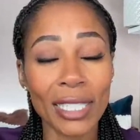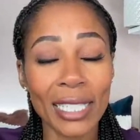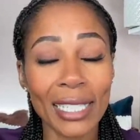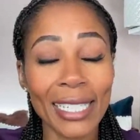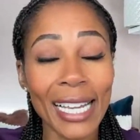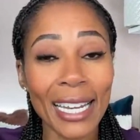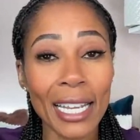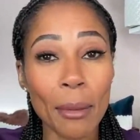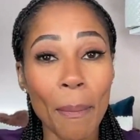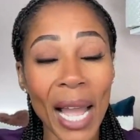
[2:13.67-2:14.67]
as it
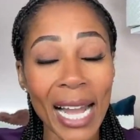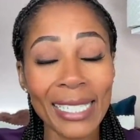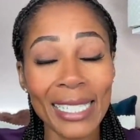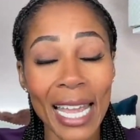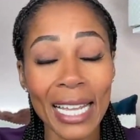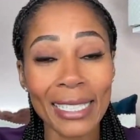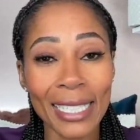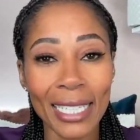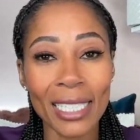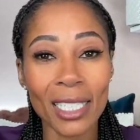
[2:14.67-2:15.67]
getting passed and
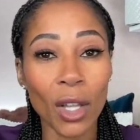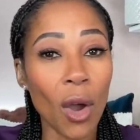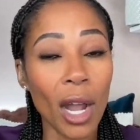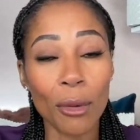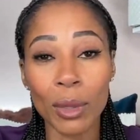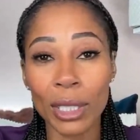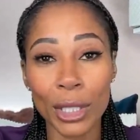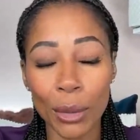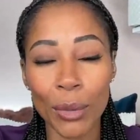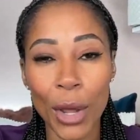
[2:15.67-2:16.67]
signed into law, I really
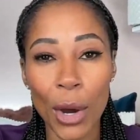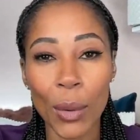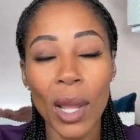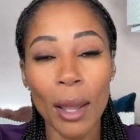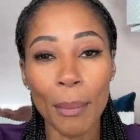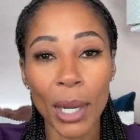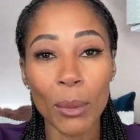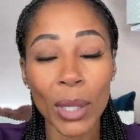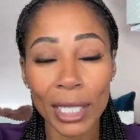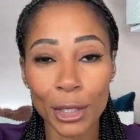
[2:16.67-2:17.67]
don't know.
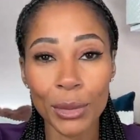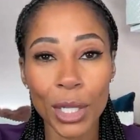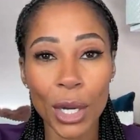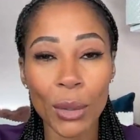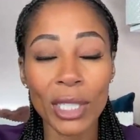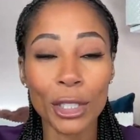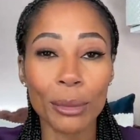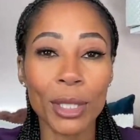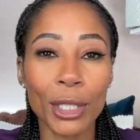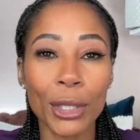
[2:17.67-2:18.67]
But what I do know in
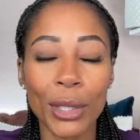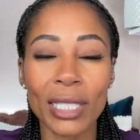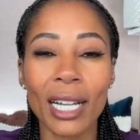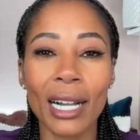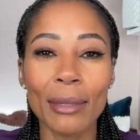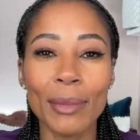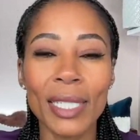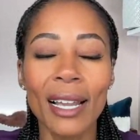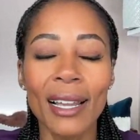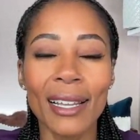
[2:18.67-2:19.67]
terms of the New York
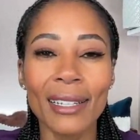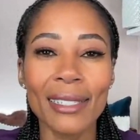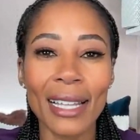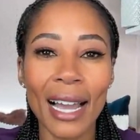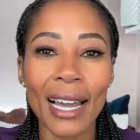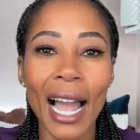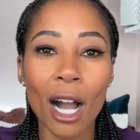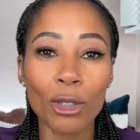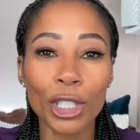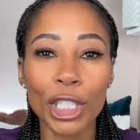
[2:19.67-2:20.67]
Times is that House